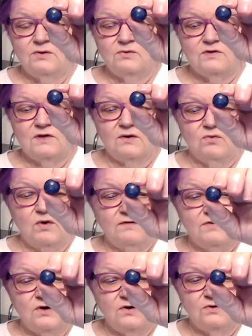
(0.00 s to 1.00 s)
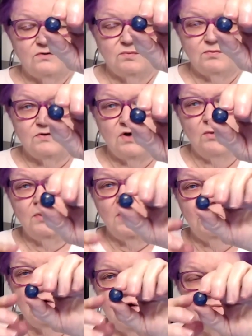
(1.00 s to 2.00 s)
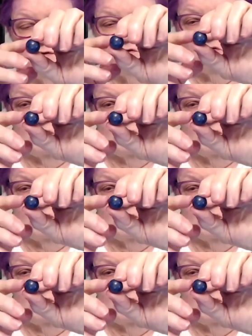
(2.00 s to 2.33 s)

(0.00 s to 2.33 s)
It was like one of those so blown up that